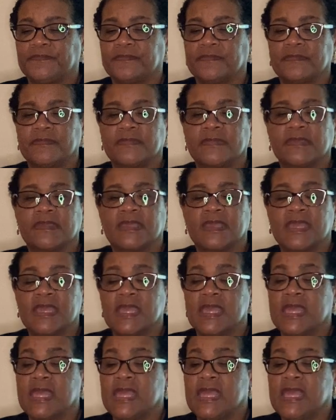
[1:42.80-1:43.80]

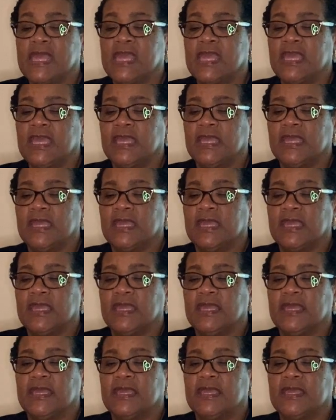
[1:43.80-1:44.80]

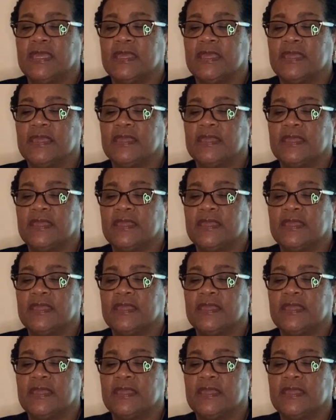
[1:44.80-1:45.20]
Nothing is said.